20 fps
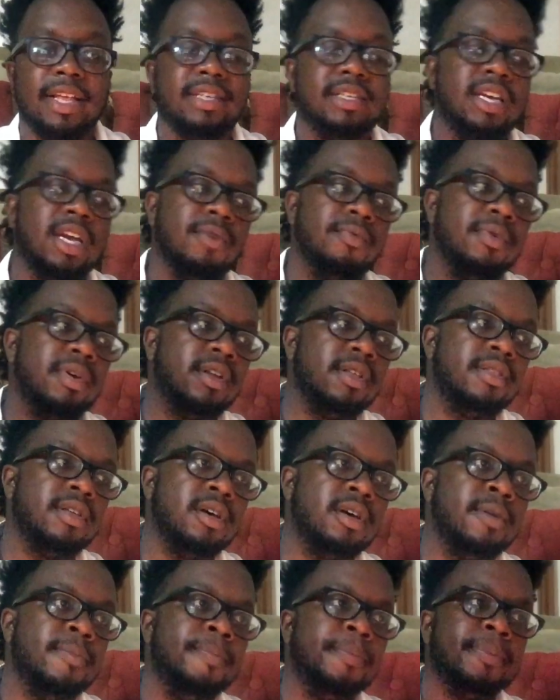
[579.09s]
Let's get rid of
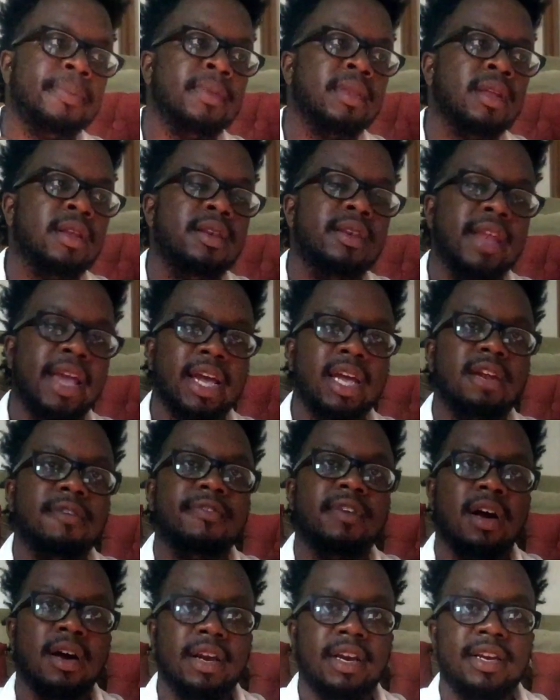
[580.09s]
the
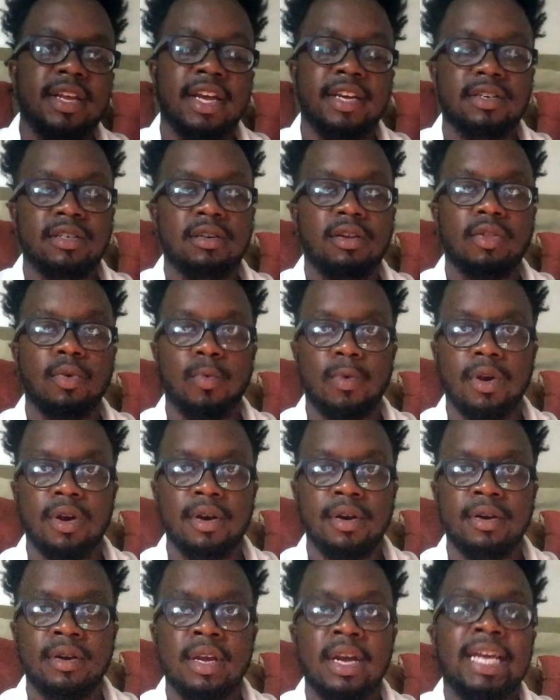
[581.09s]
negative connotation of the
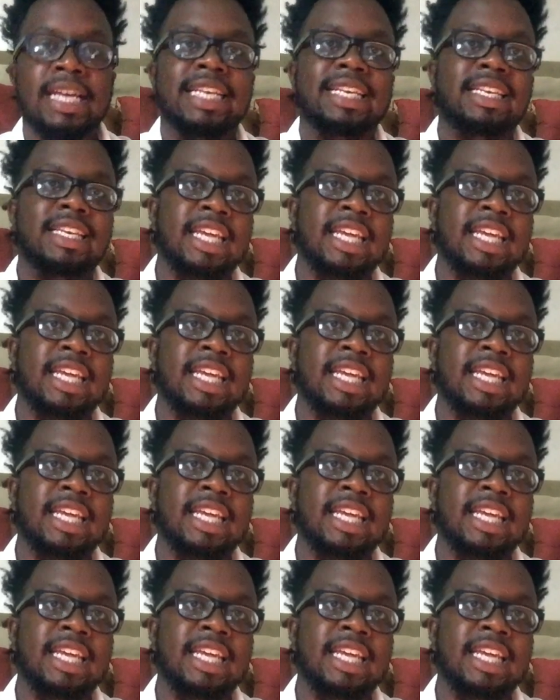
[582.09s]
word.